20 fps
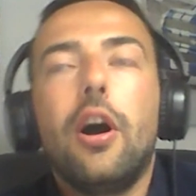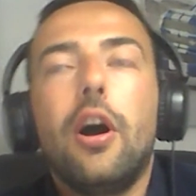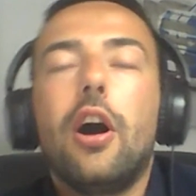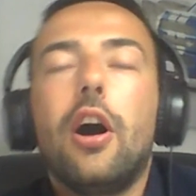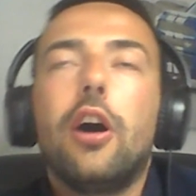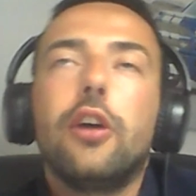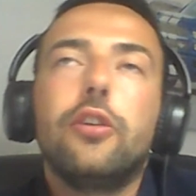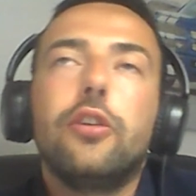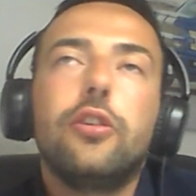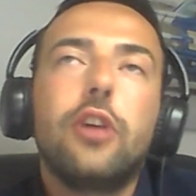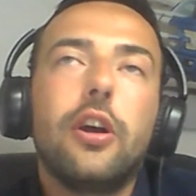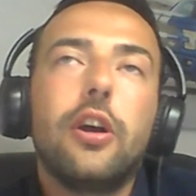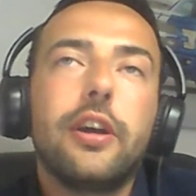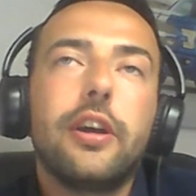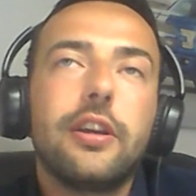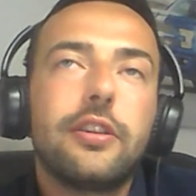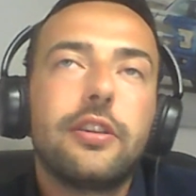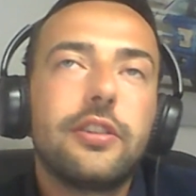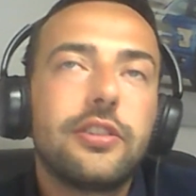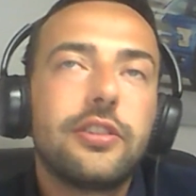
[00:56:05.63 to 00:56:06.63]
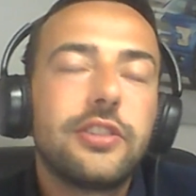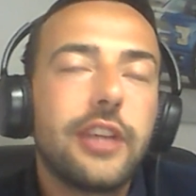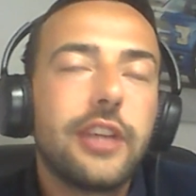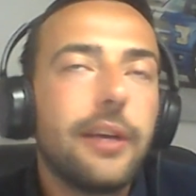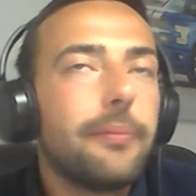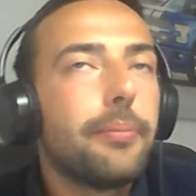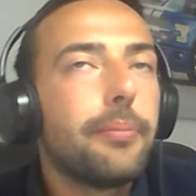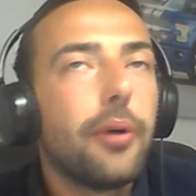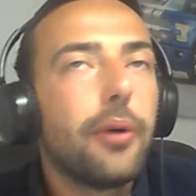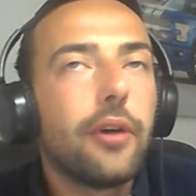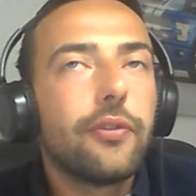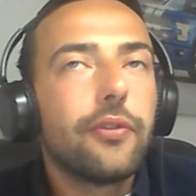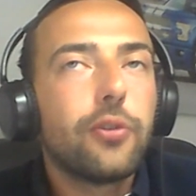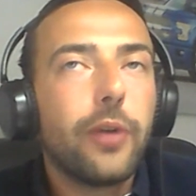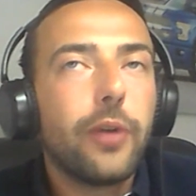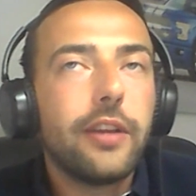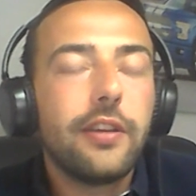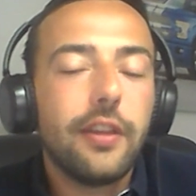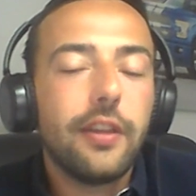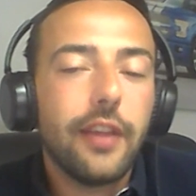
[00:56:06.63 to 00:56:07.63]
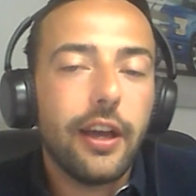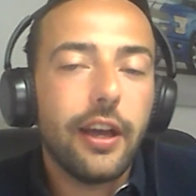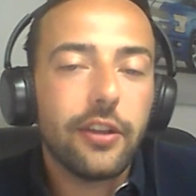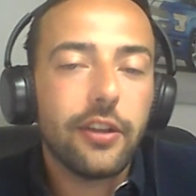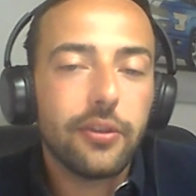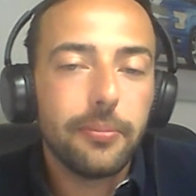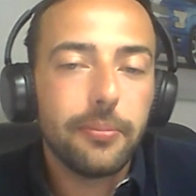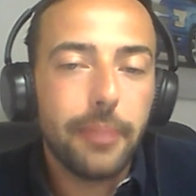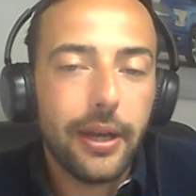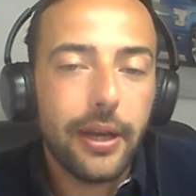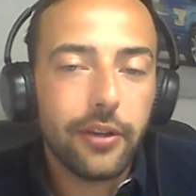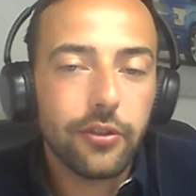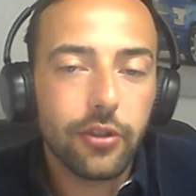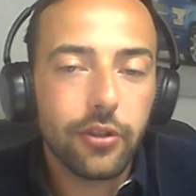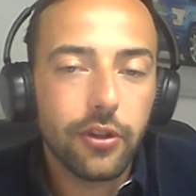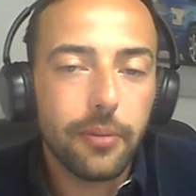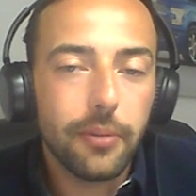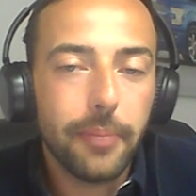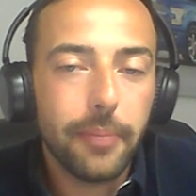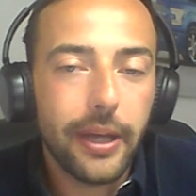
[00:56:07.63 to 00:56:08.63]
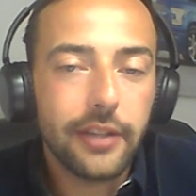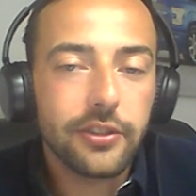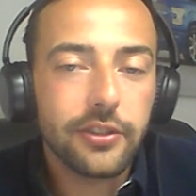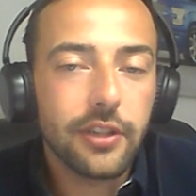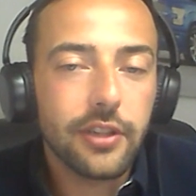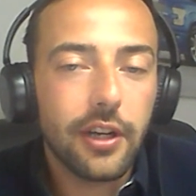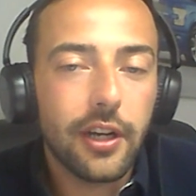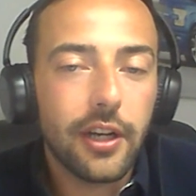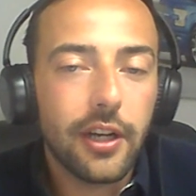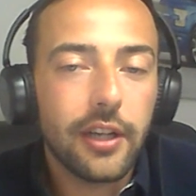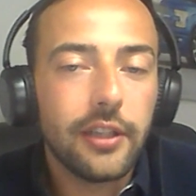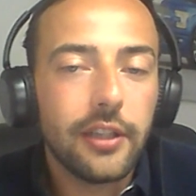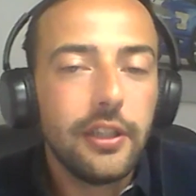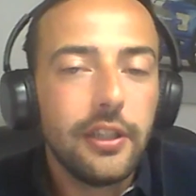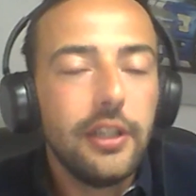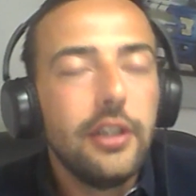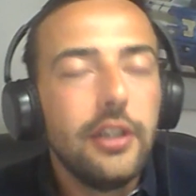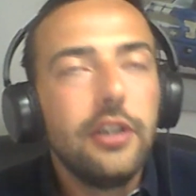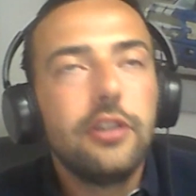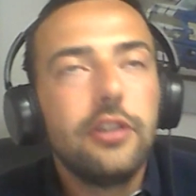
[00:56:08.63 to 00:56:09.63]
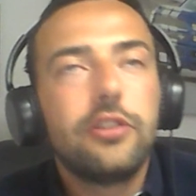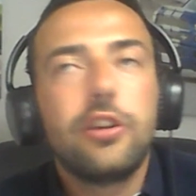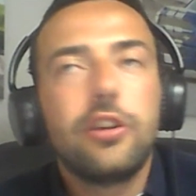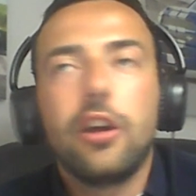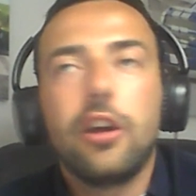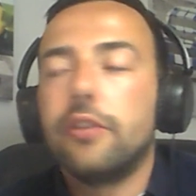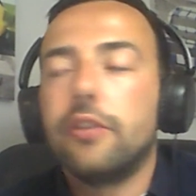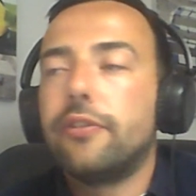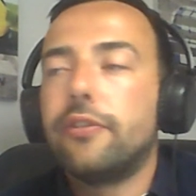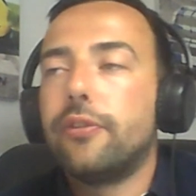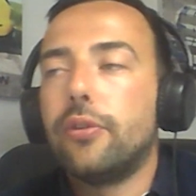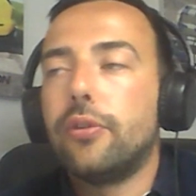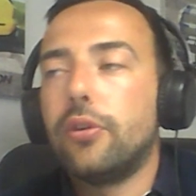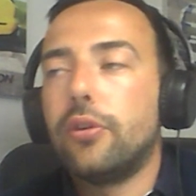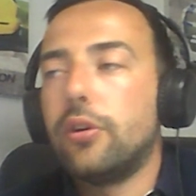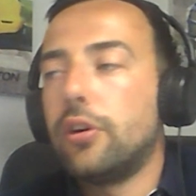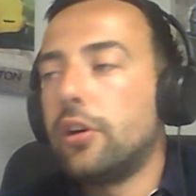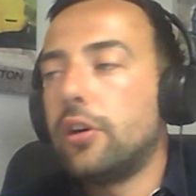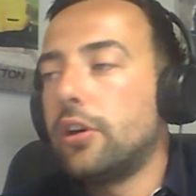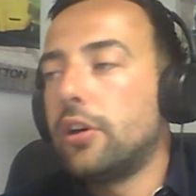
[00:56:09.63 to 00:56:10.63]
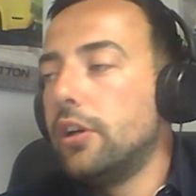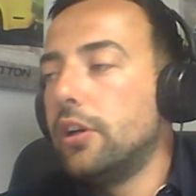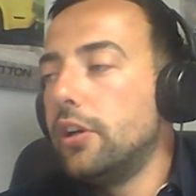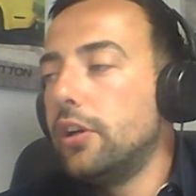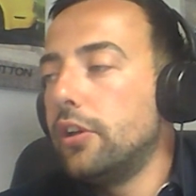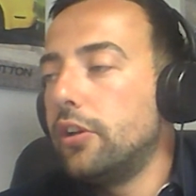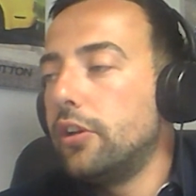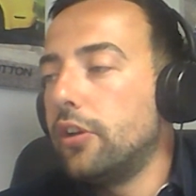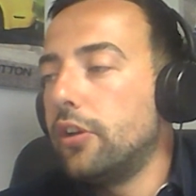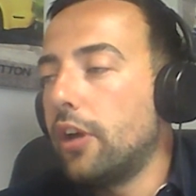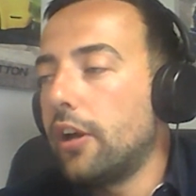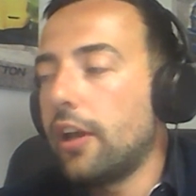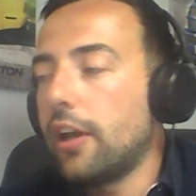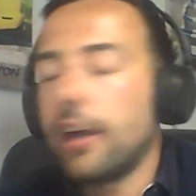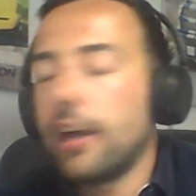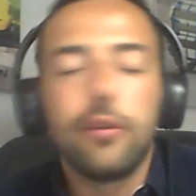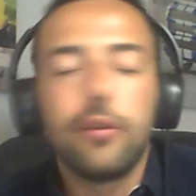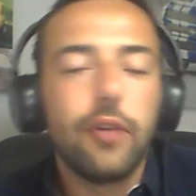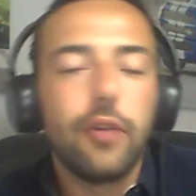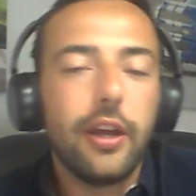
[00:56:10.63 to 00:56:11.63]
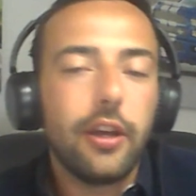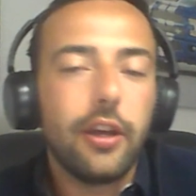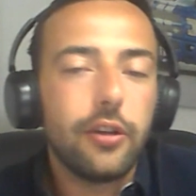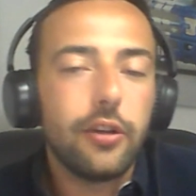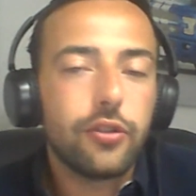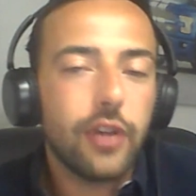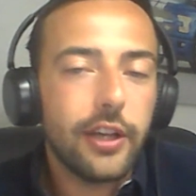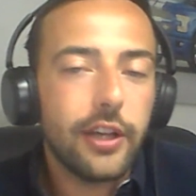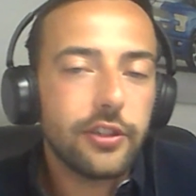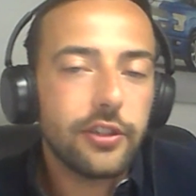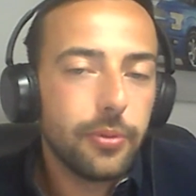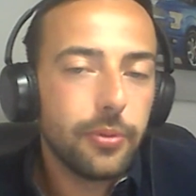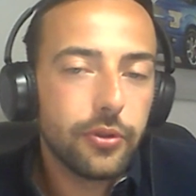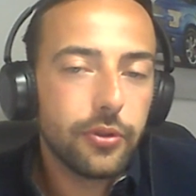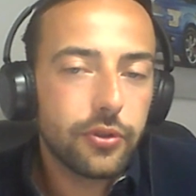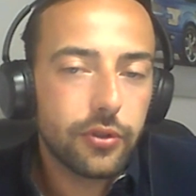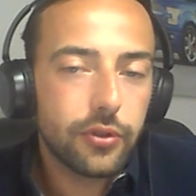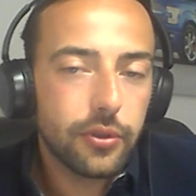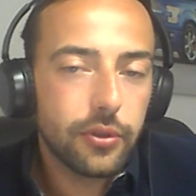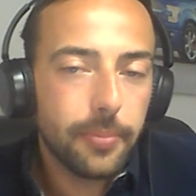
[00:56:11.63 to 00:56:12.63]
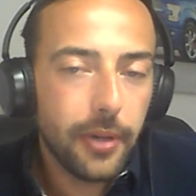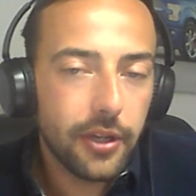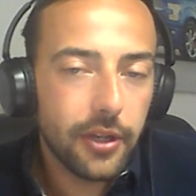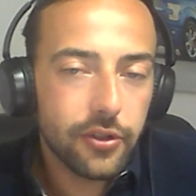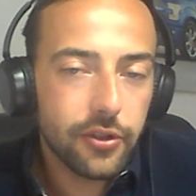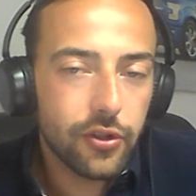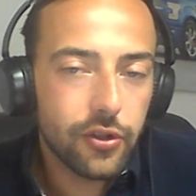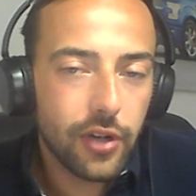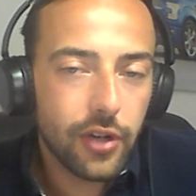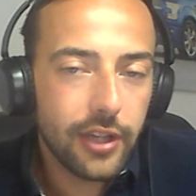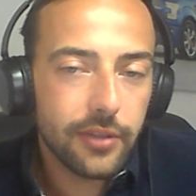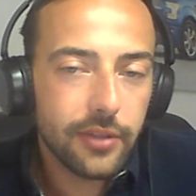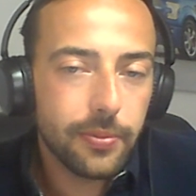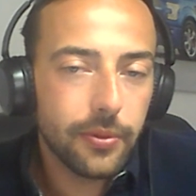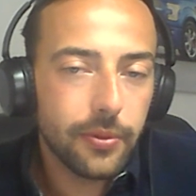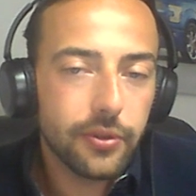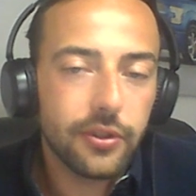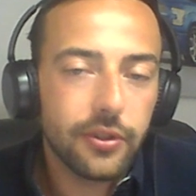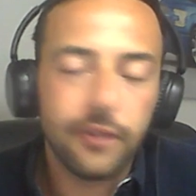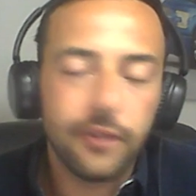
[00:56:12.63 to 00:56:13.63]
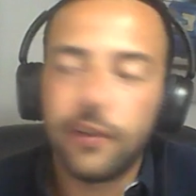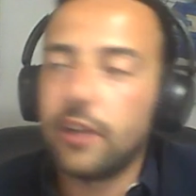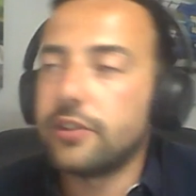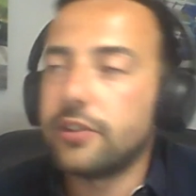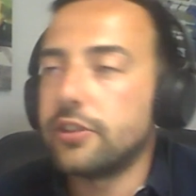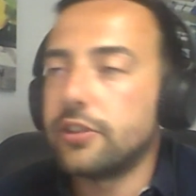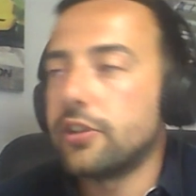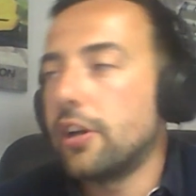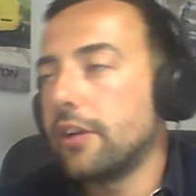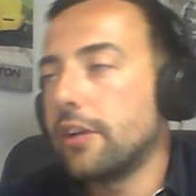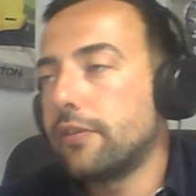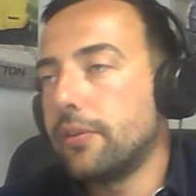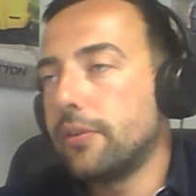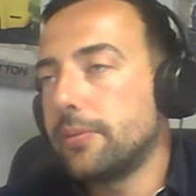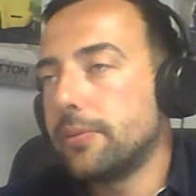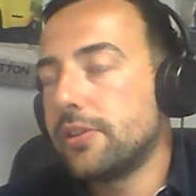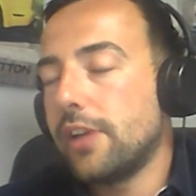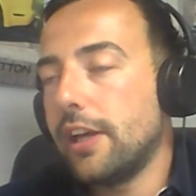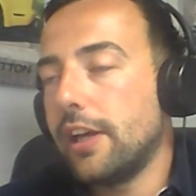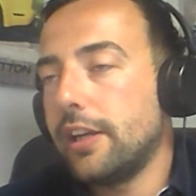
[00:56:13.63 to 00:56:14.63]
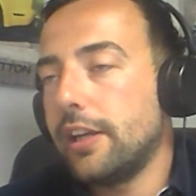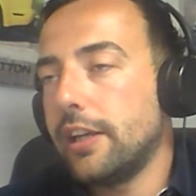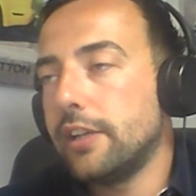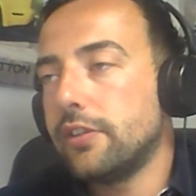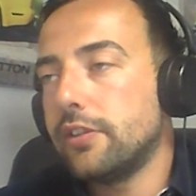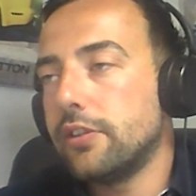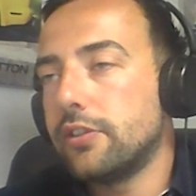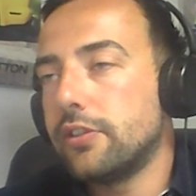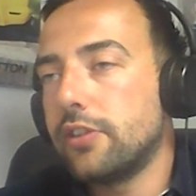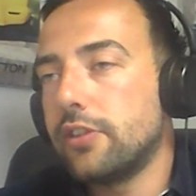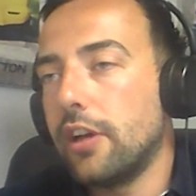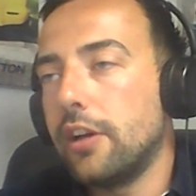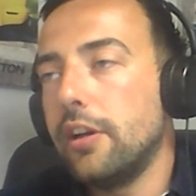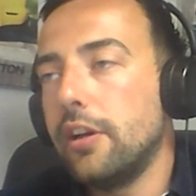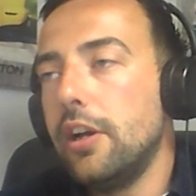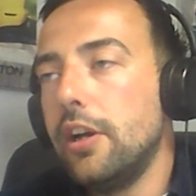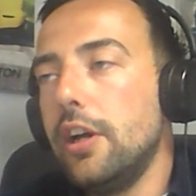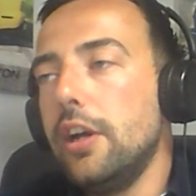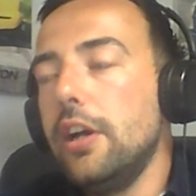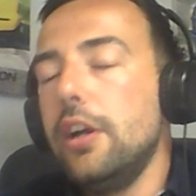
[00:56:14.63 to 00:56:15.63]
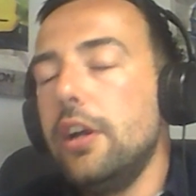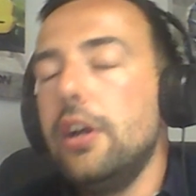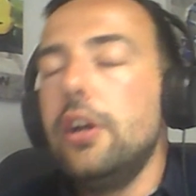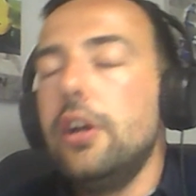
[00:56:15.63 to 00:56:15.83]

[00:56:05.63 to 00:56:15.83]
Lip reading: are you going to skimp off £20,000 on the base car to go for, like a Renault Transporter or a Peugeot Transporter versus going for Mercedes? So,